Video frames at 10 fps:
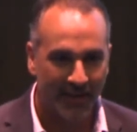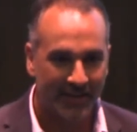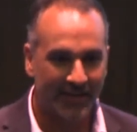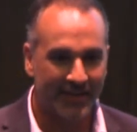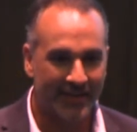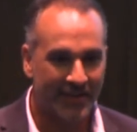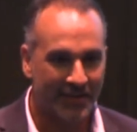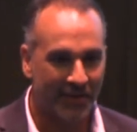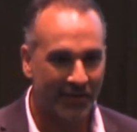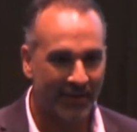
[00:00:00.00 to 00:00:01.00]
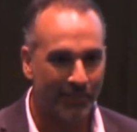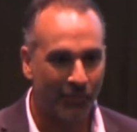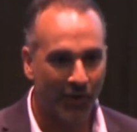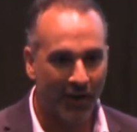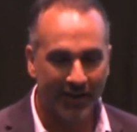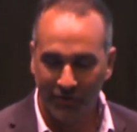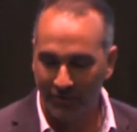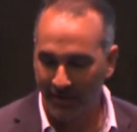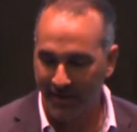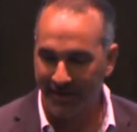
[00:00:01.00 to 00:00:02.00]
not necessarily product
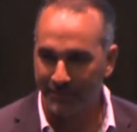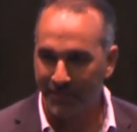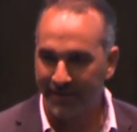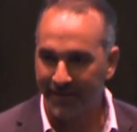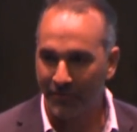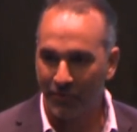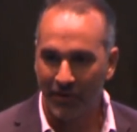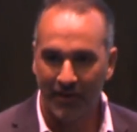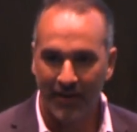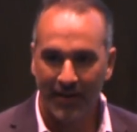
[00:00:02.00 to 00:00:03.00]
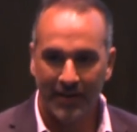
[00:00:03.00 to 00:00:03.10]
related, but that were,